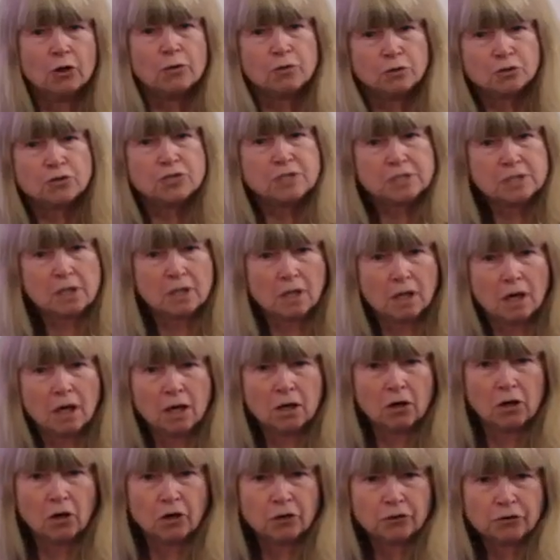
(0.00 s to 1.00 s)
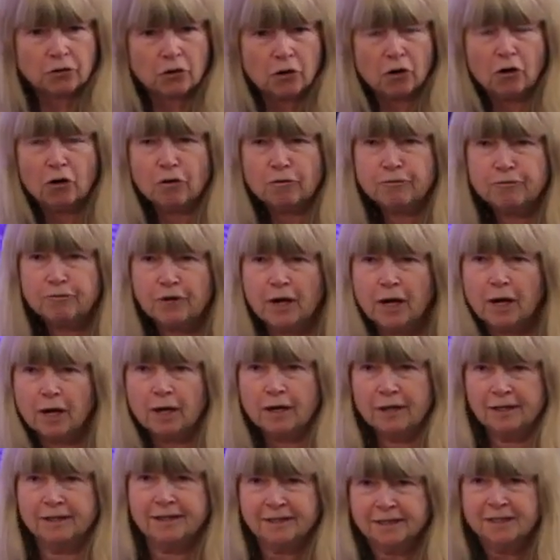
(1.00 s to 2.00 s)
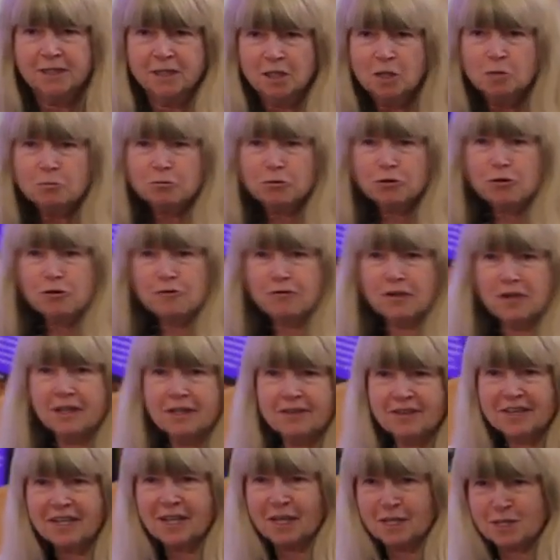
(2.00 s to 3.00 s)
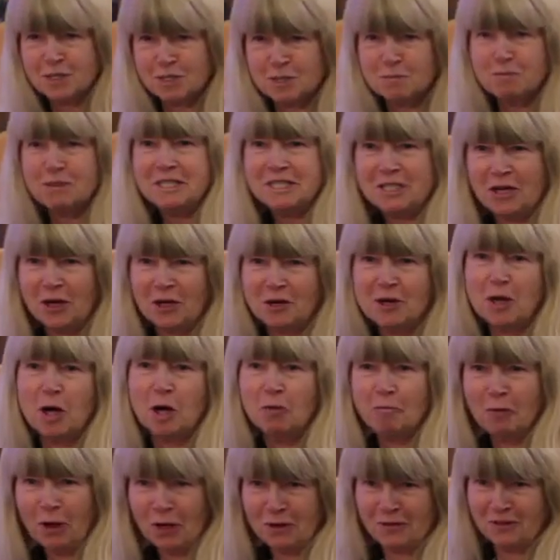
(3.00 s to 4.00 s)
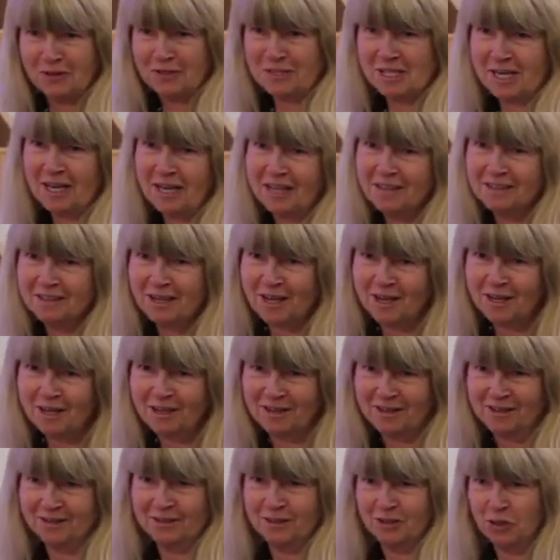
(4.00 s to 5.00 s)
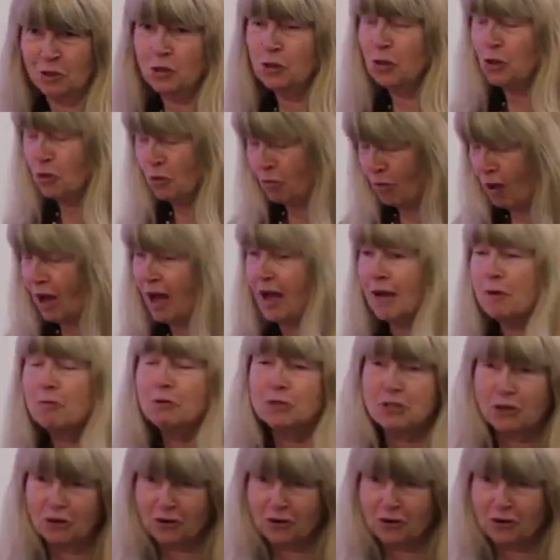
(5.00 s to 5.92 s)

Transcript: know, there's still a lot of proving that has to be done about the technique, although I would